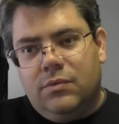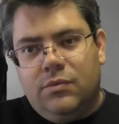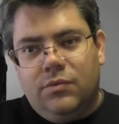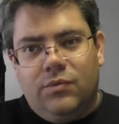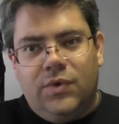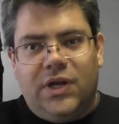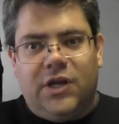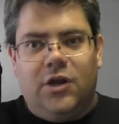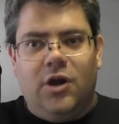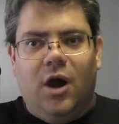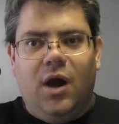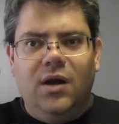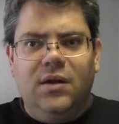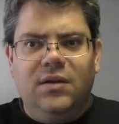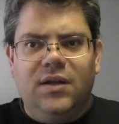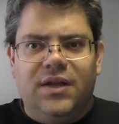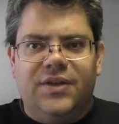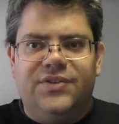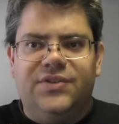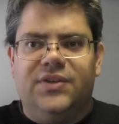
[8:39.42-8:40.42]

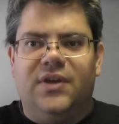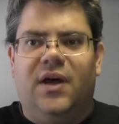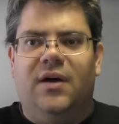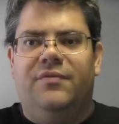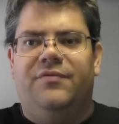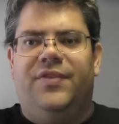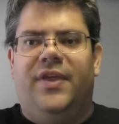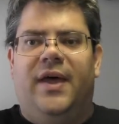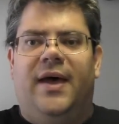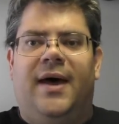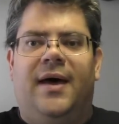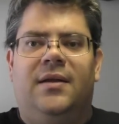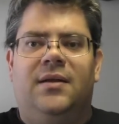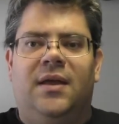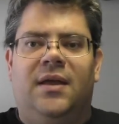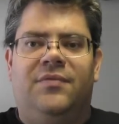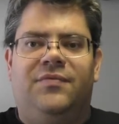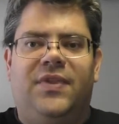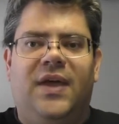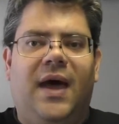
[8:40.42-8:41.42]
regardless of that,
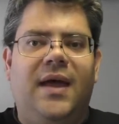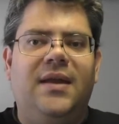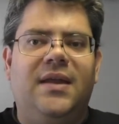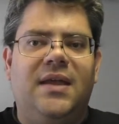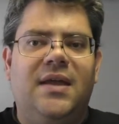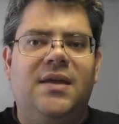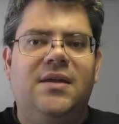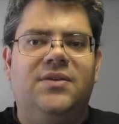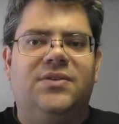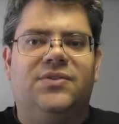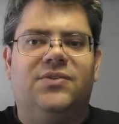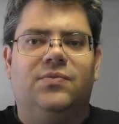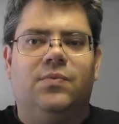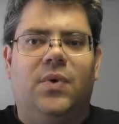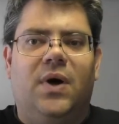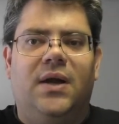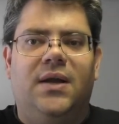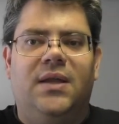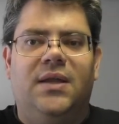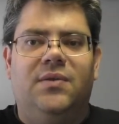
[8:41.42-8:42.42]
if that is
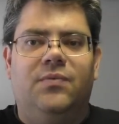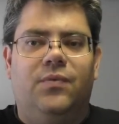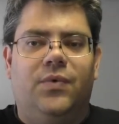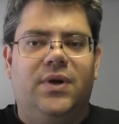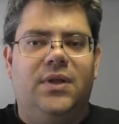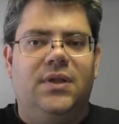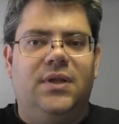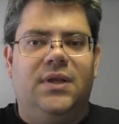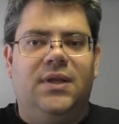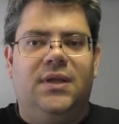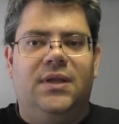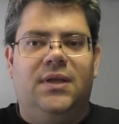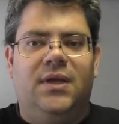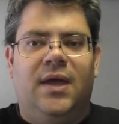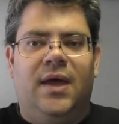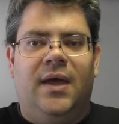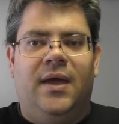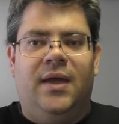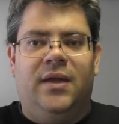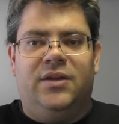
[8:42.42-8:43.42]
what he really
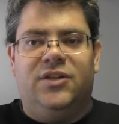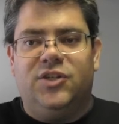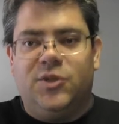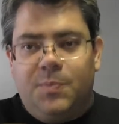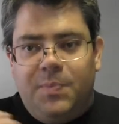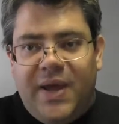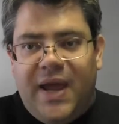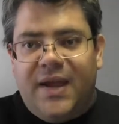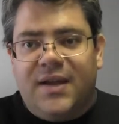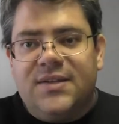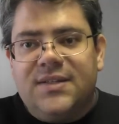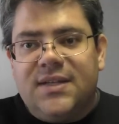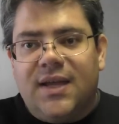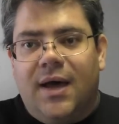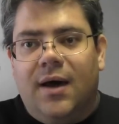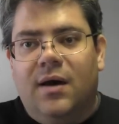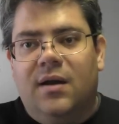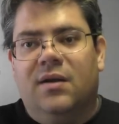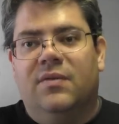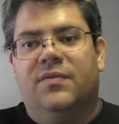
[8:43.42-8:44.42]
uh, expects
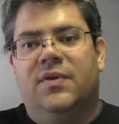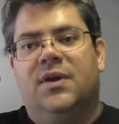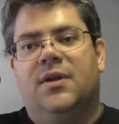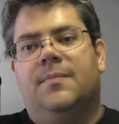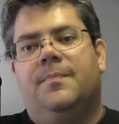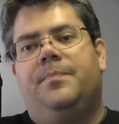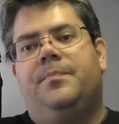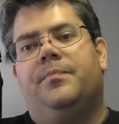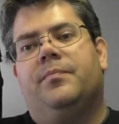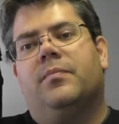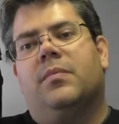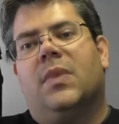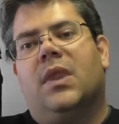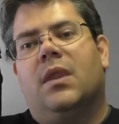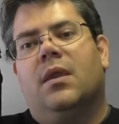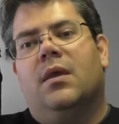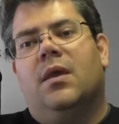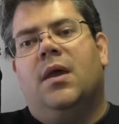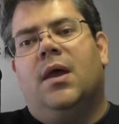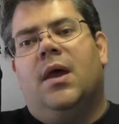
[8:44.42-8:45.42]
out of it,
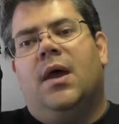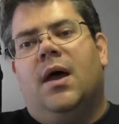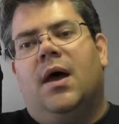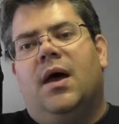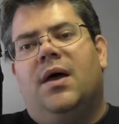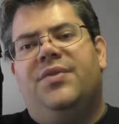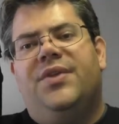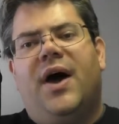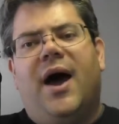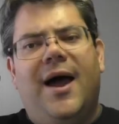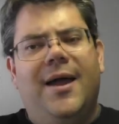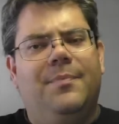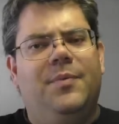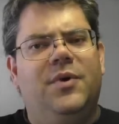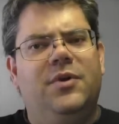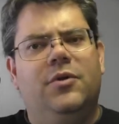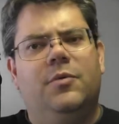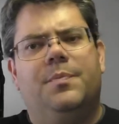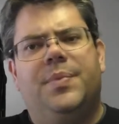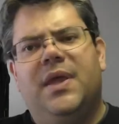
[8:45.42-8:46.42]
uh, the
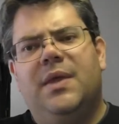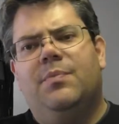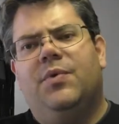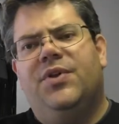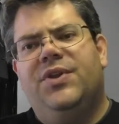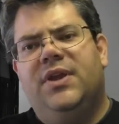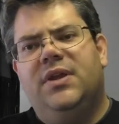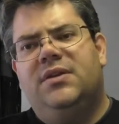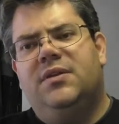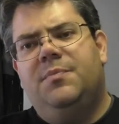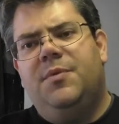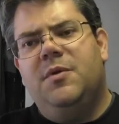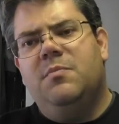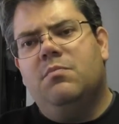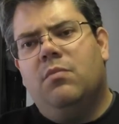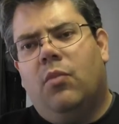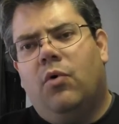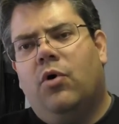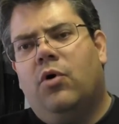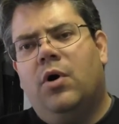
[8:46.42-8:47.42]
Hyperloop people need to be
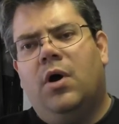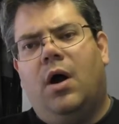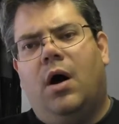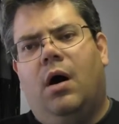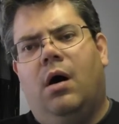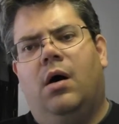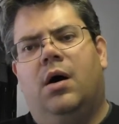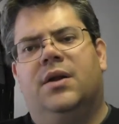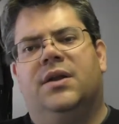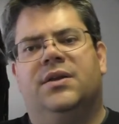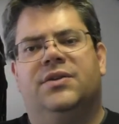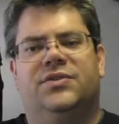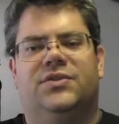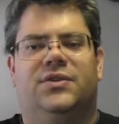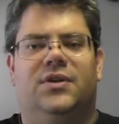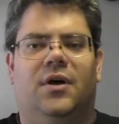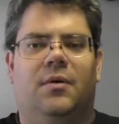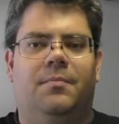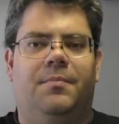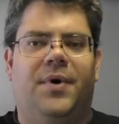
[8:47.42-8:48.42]
more
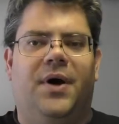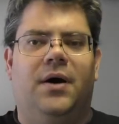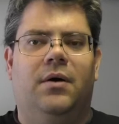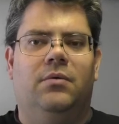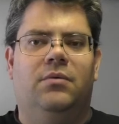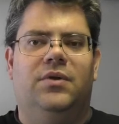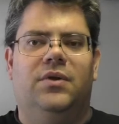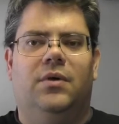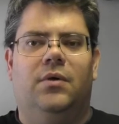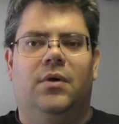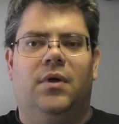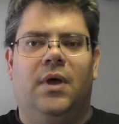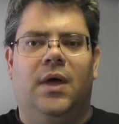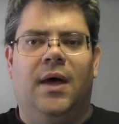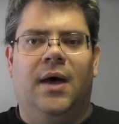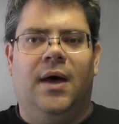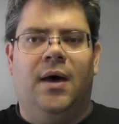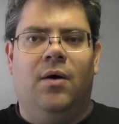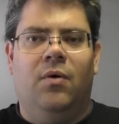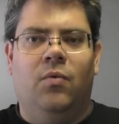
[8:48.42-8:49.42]
honest about
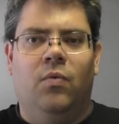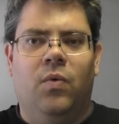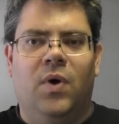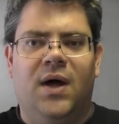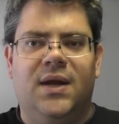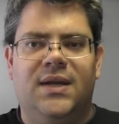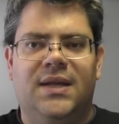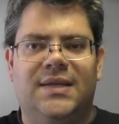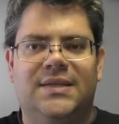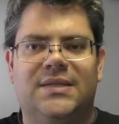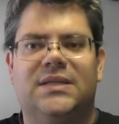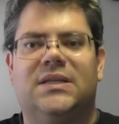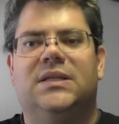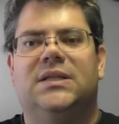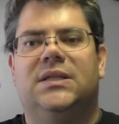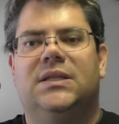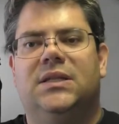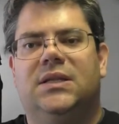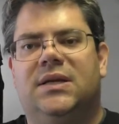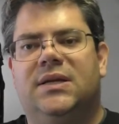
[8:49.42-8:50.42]
uh, what is
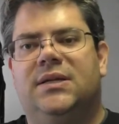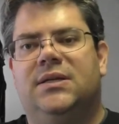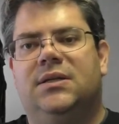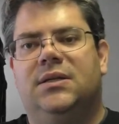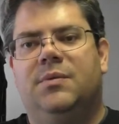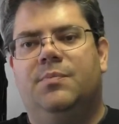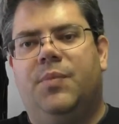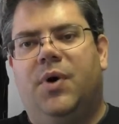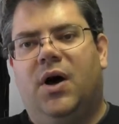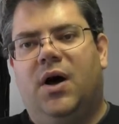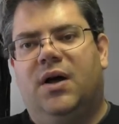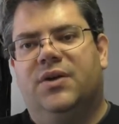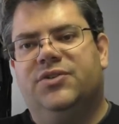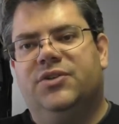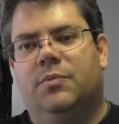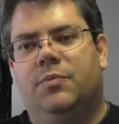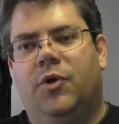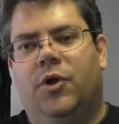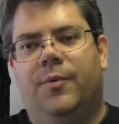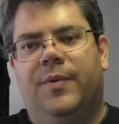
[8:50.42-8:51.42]
likely
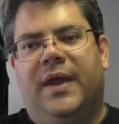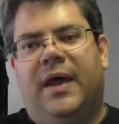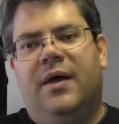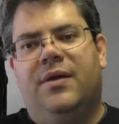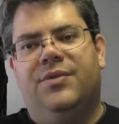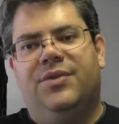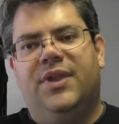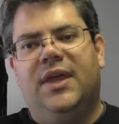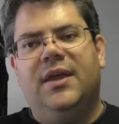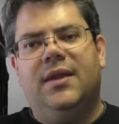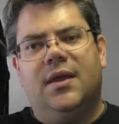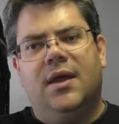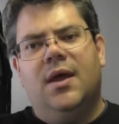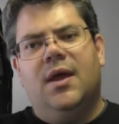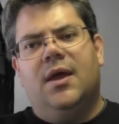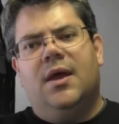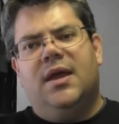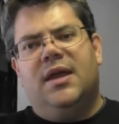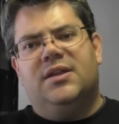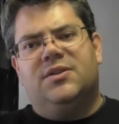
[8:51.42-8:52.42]
possible. Now, I think
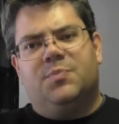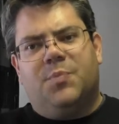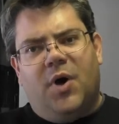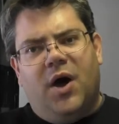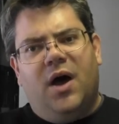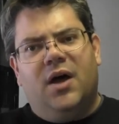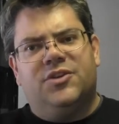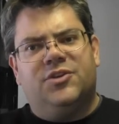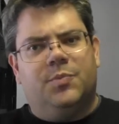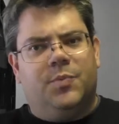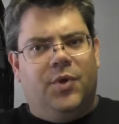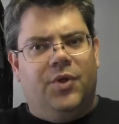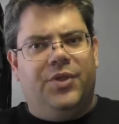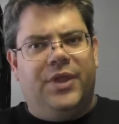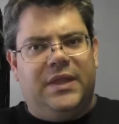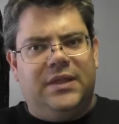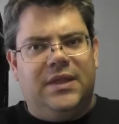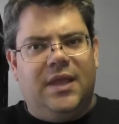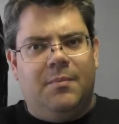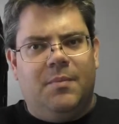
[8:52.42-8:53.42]
it's possible
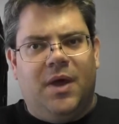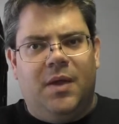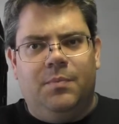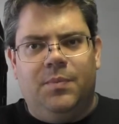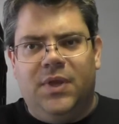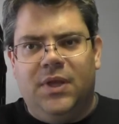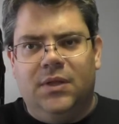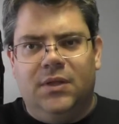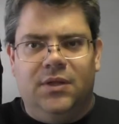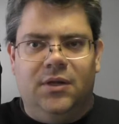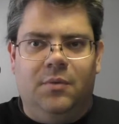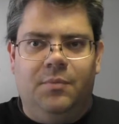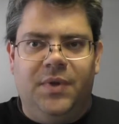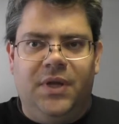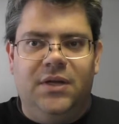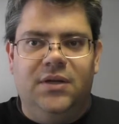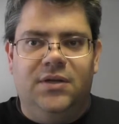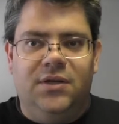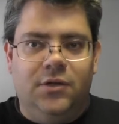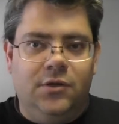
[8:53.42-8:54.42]
that they might be a little
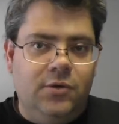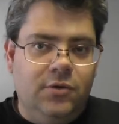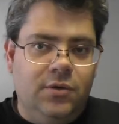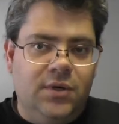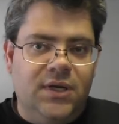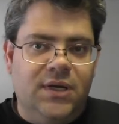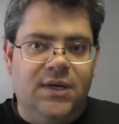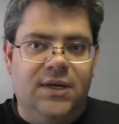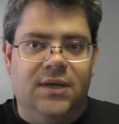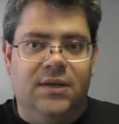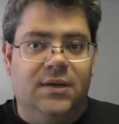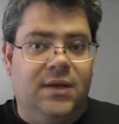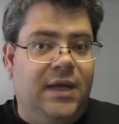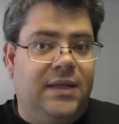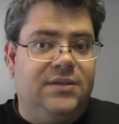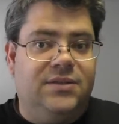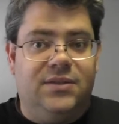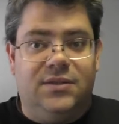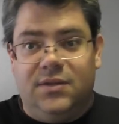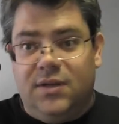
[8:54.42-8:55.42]
bit deluded, and
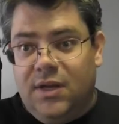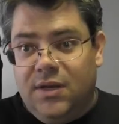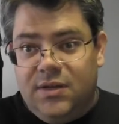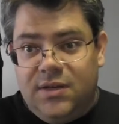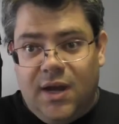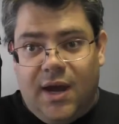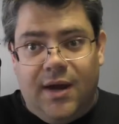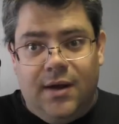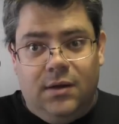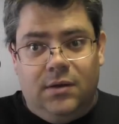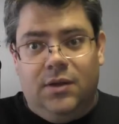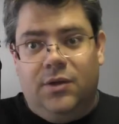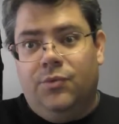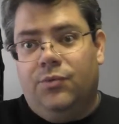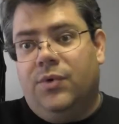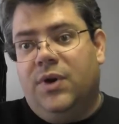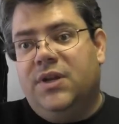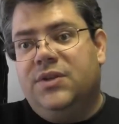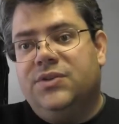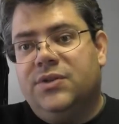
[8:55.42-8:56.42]
that's entirely
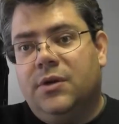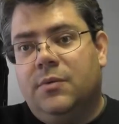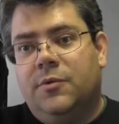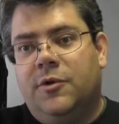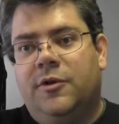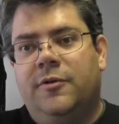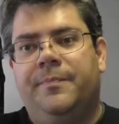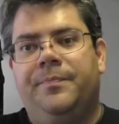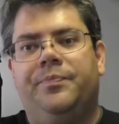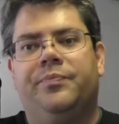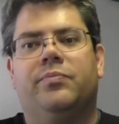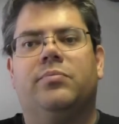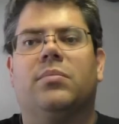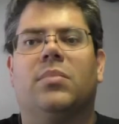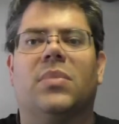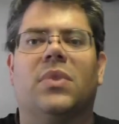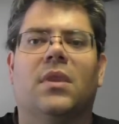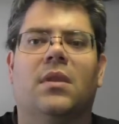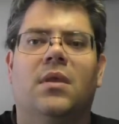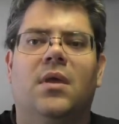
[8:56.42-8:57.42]
reasonable.
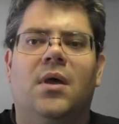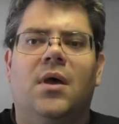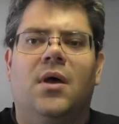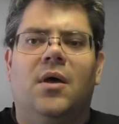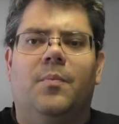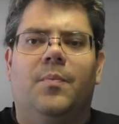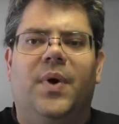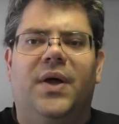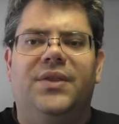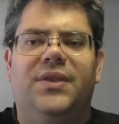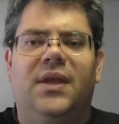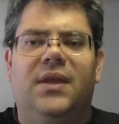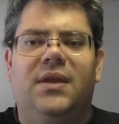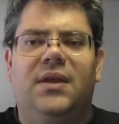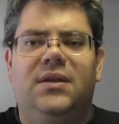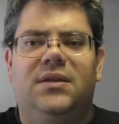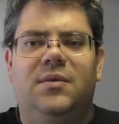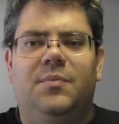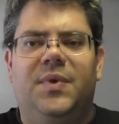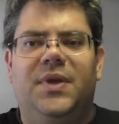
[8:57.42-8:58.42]
But they
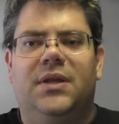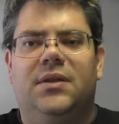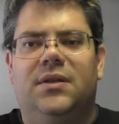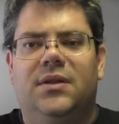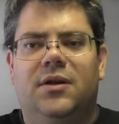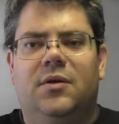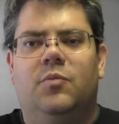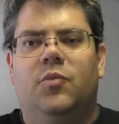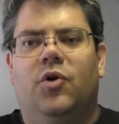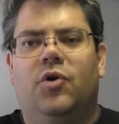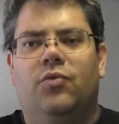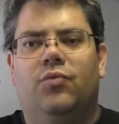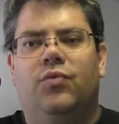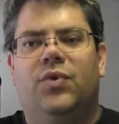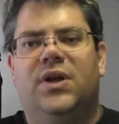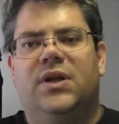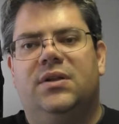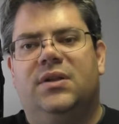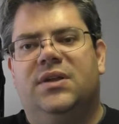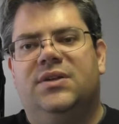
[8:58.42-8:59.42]
need to be a little more
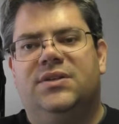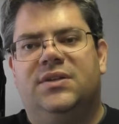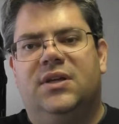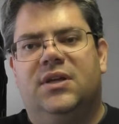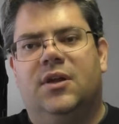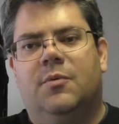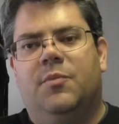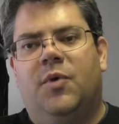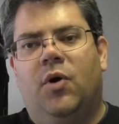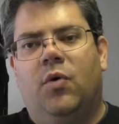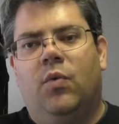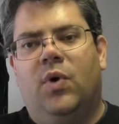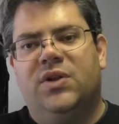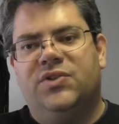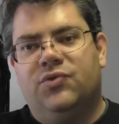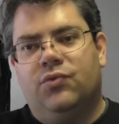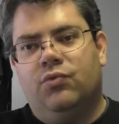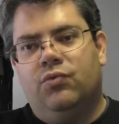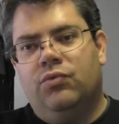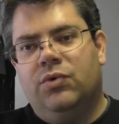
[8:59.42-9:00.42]
realistic about
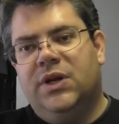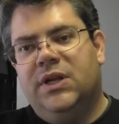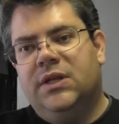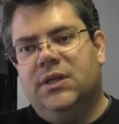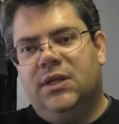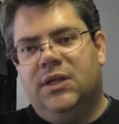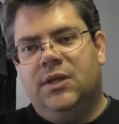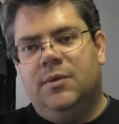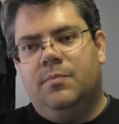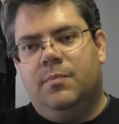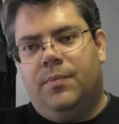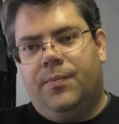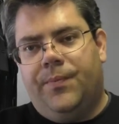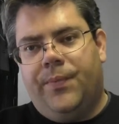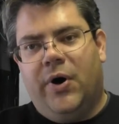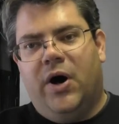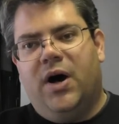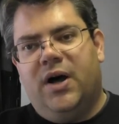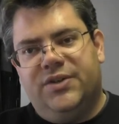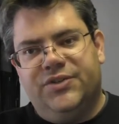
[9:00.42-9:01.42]
what's really
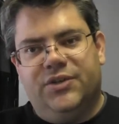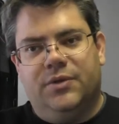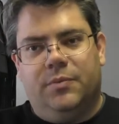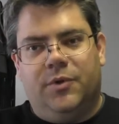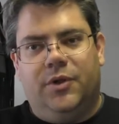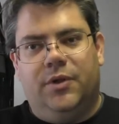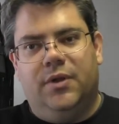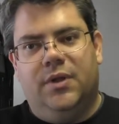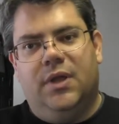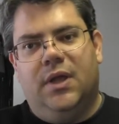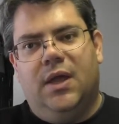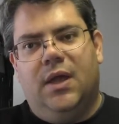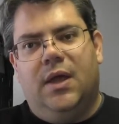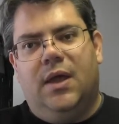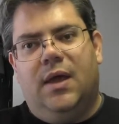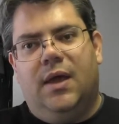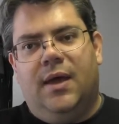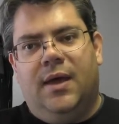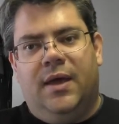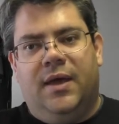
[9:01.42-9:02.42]
possible,
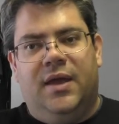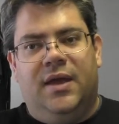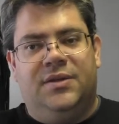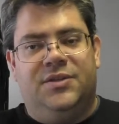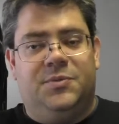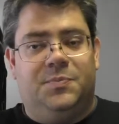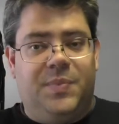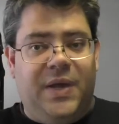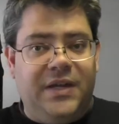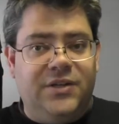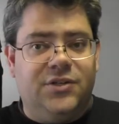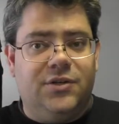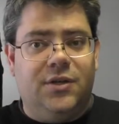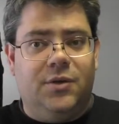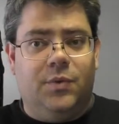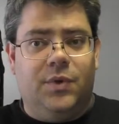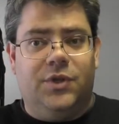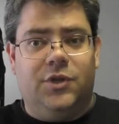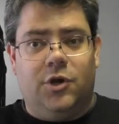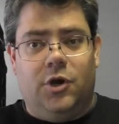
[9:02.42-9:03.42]
uh, especially
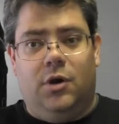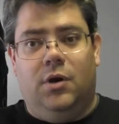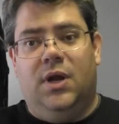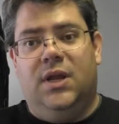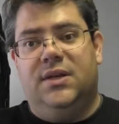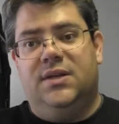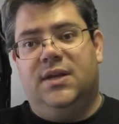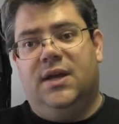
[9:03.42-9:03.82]
with current